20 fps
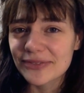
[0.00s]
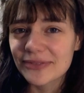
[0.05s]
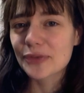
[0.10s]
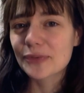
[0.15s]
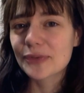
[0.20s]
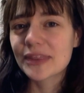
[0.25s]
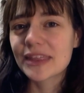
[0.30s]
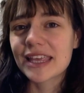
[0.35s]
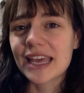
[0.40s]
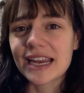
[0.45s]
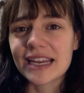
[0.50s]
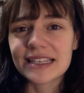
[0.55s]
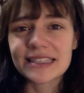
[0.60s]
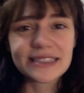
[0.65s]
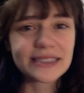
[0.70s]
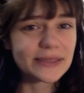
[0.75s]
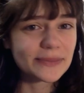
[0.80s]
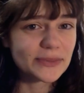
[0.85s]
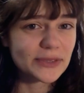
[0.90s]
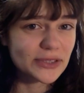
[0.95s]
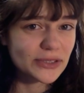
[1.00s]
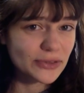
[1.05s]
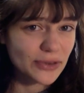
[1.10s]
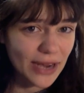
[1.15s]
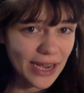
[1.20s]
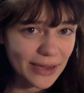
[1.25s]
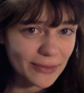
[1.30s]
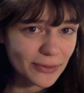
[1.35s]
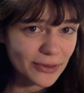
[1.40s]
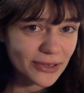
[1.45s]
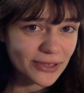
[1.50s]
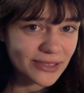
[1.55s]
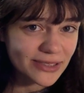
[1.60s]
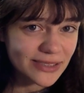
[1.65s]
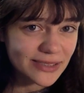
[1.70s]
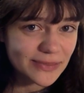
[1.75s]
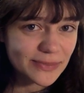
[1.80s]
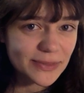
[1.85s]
with getting subscribers,